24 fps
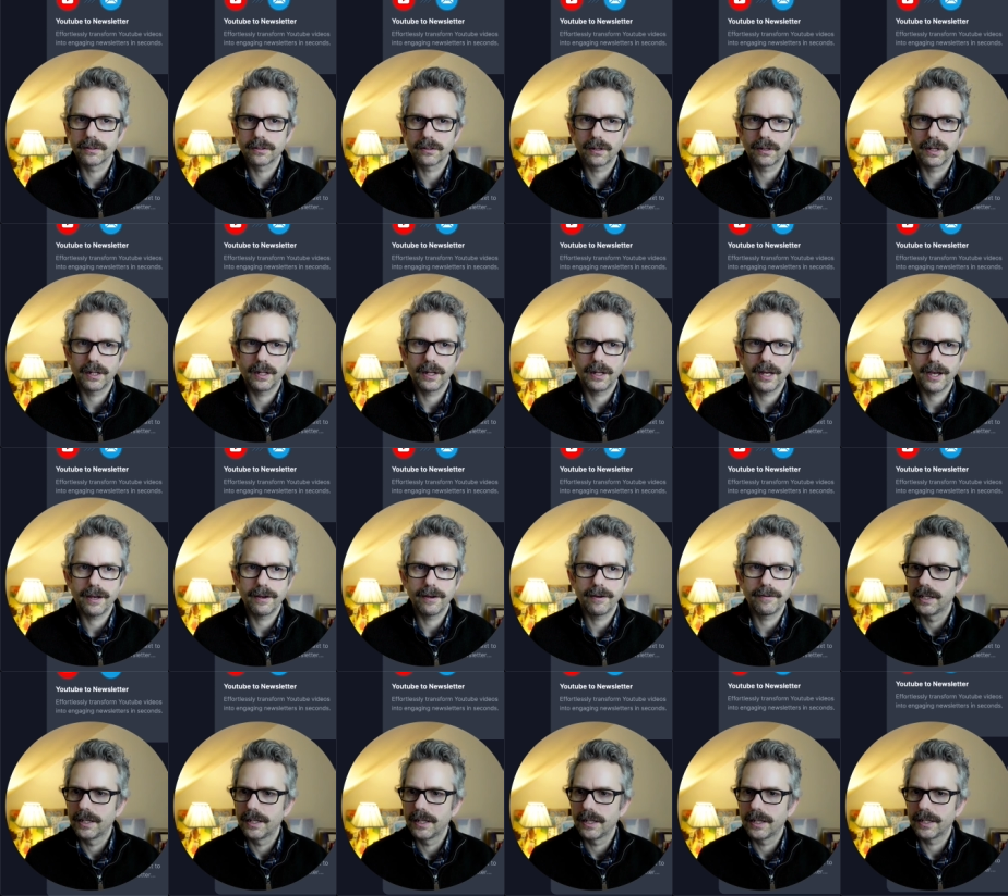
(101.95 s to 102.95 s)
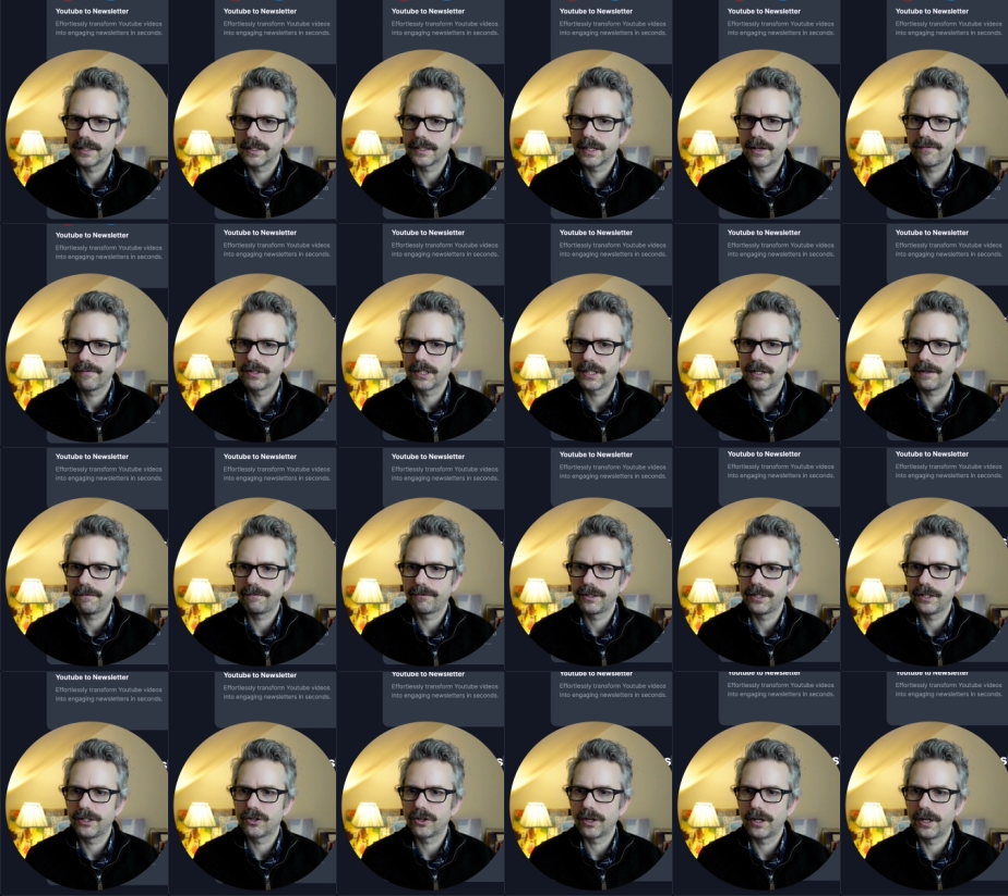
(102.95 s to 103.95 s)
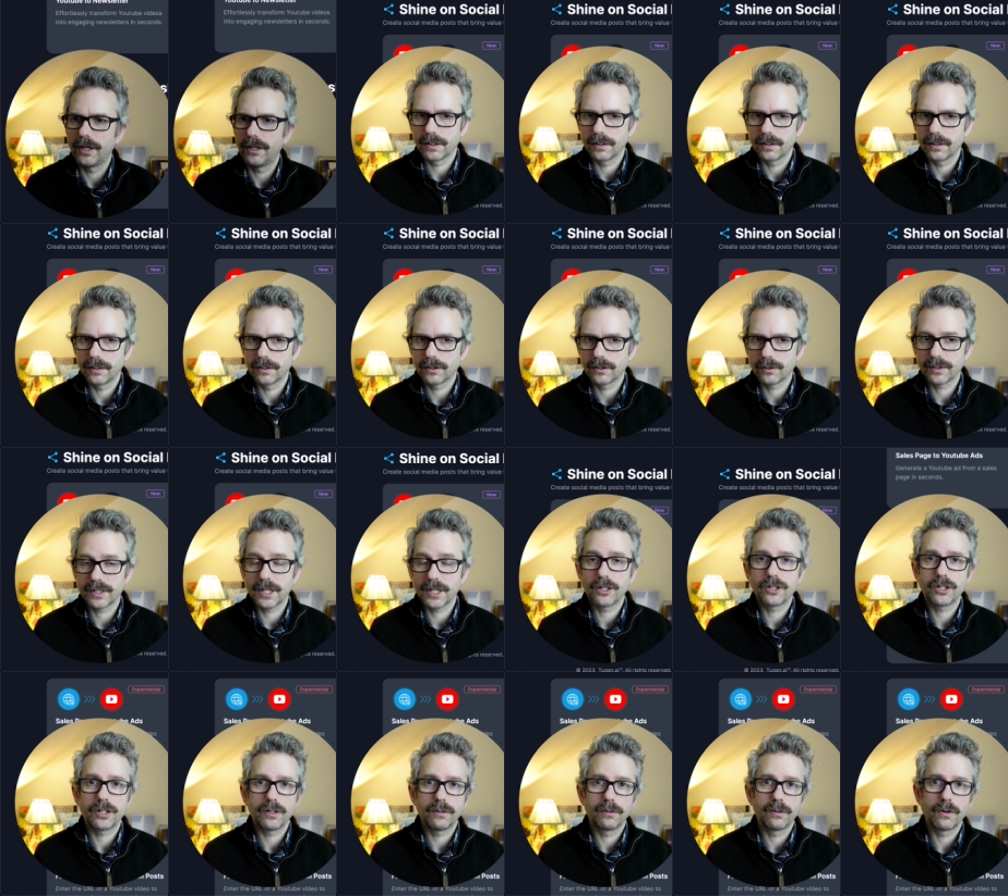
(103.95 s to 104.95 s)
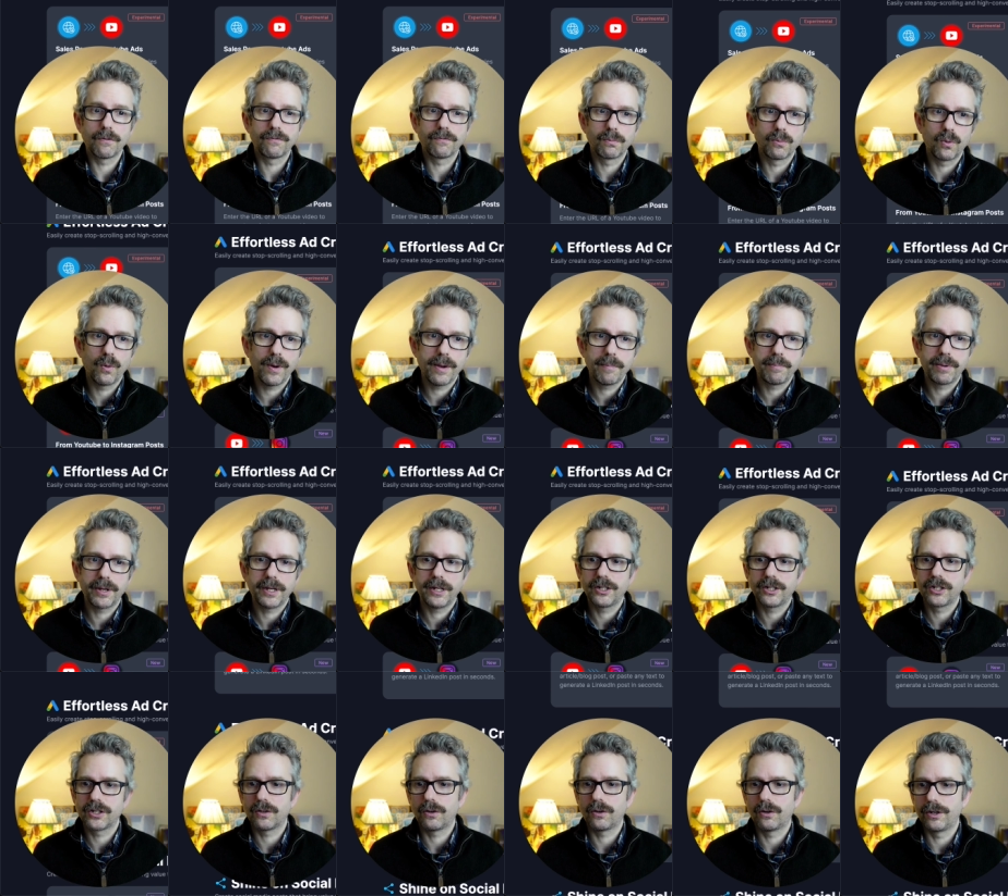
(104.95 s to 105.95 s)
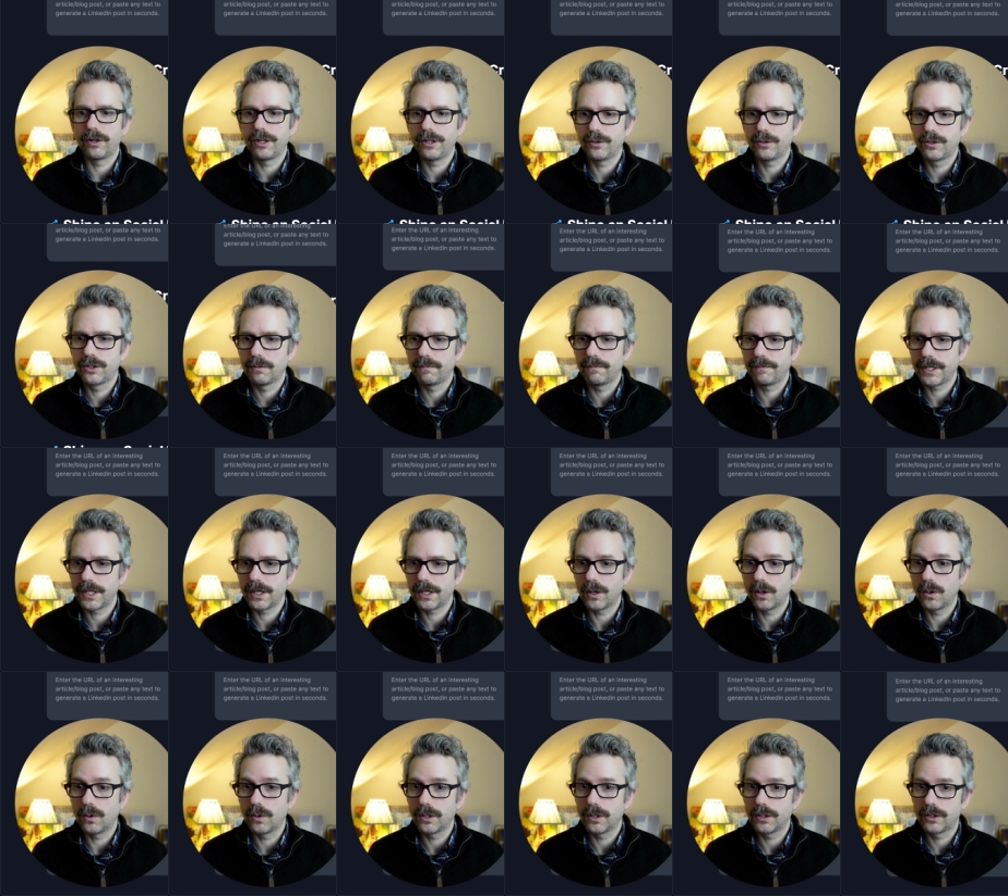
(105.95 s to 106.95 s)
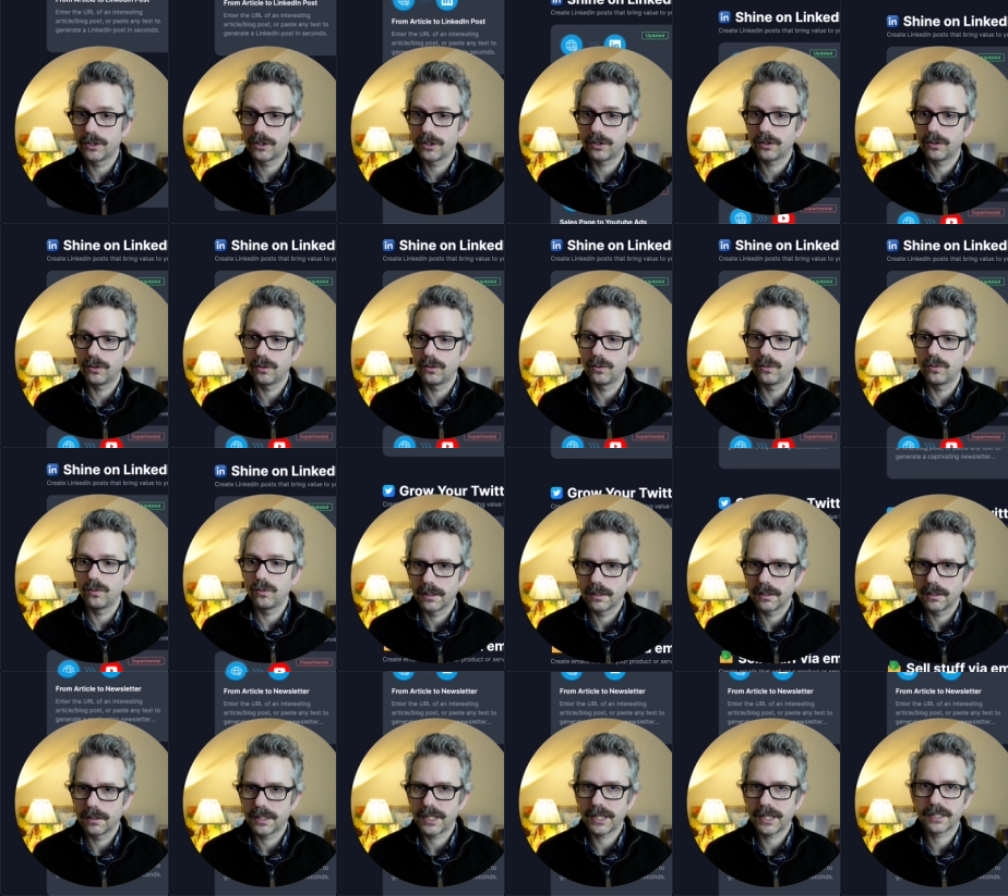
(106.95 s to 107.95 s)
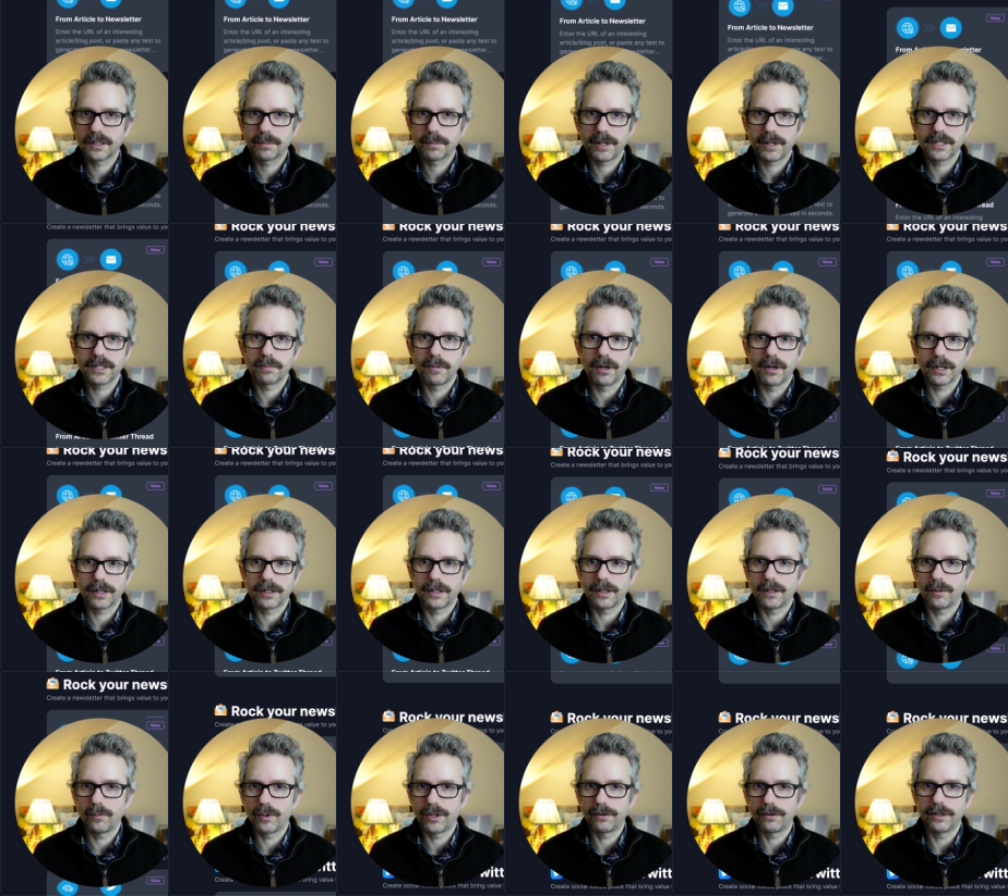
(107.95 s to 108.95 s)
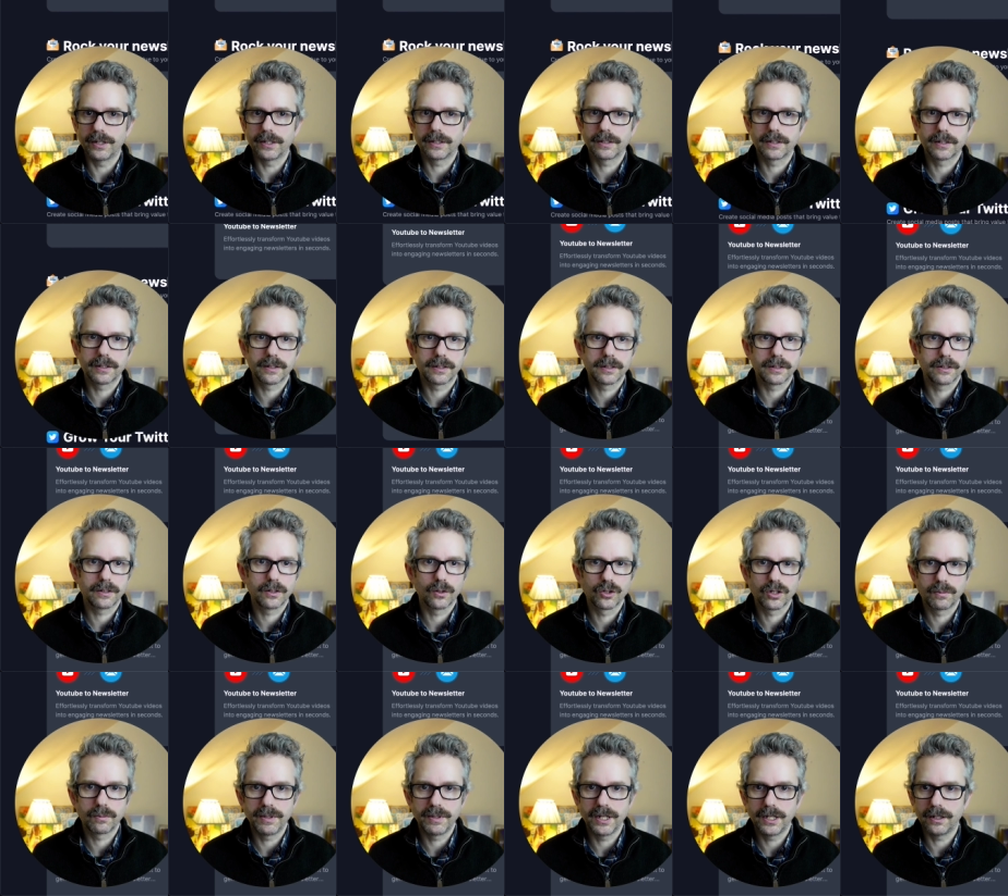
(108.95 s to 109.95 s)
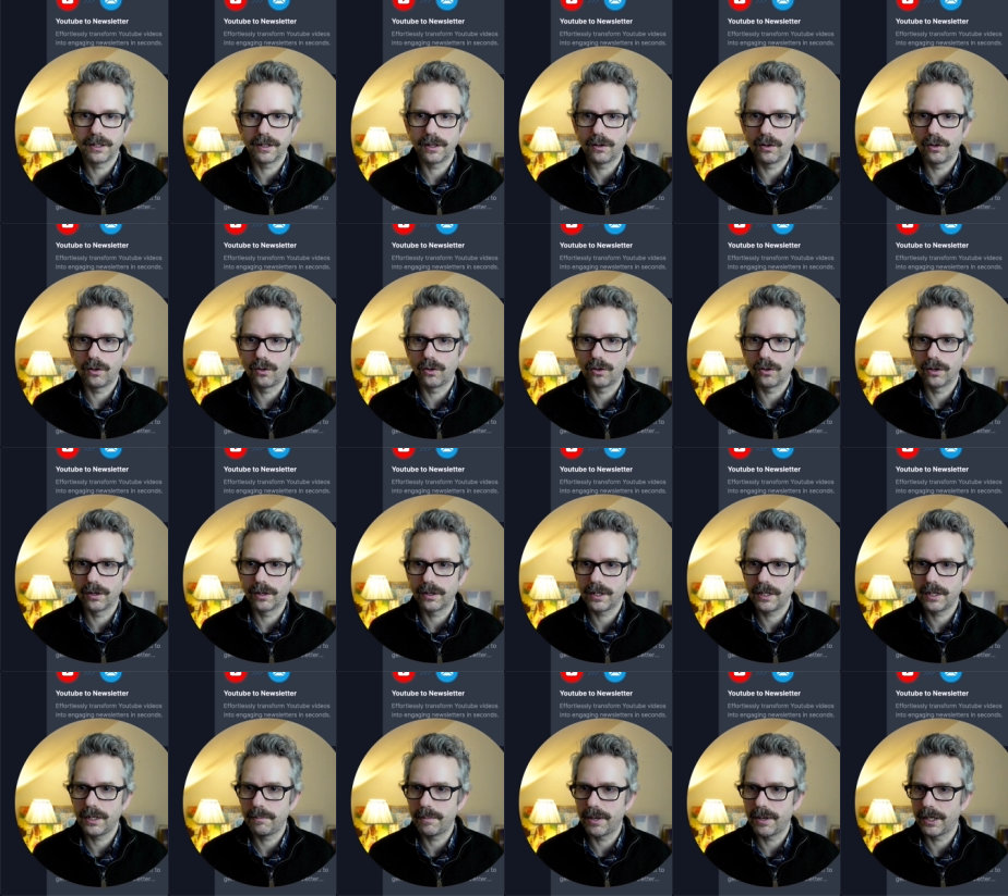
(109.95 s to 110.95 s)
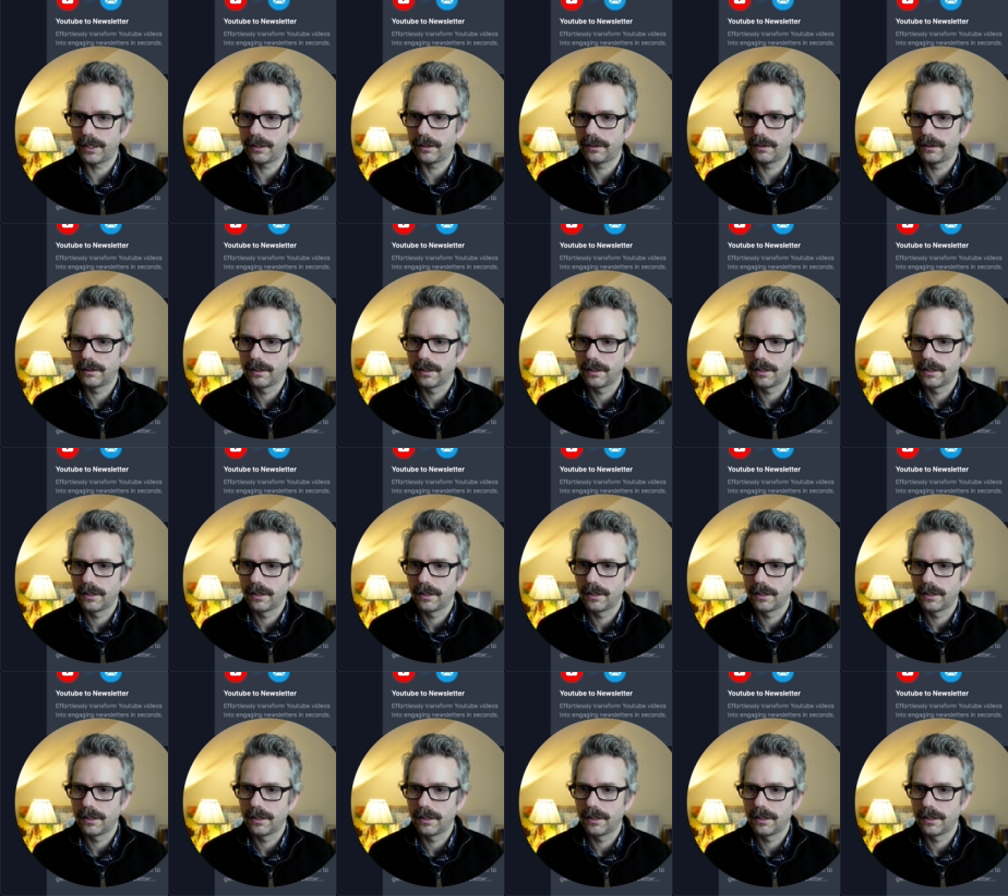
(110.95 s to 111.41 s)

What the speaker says: I have a 7-day free trial. So essentially you can go from a web page or a YouTube video to text-based marketing, whether it's social media or email.